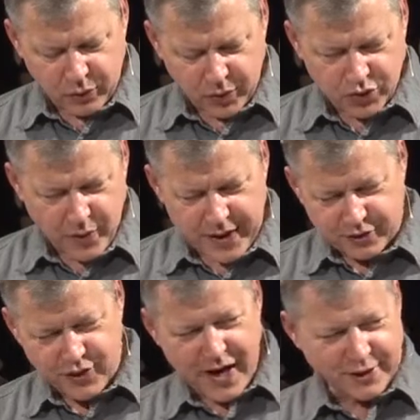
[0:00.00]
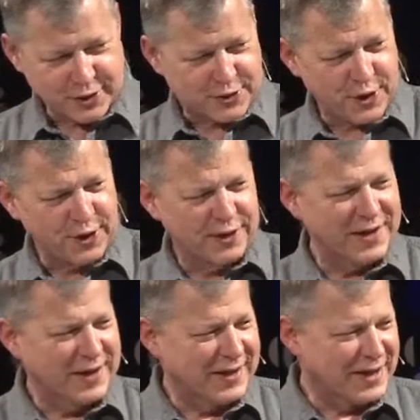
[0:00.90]
which way I tried to turn
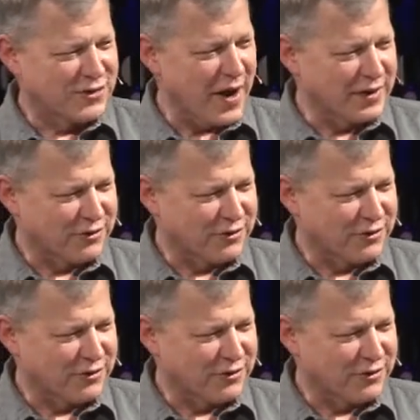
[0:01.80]
and I tried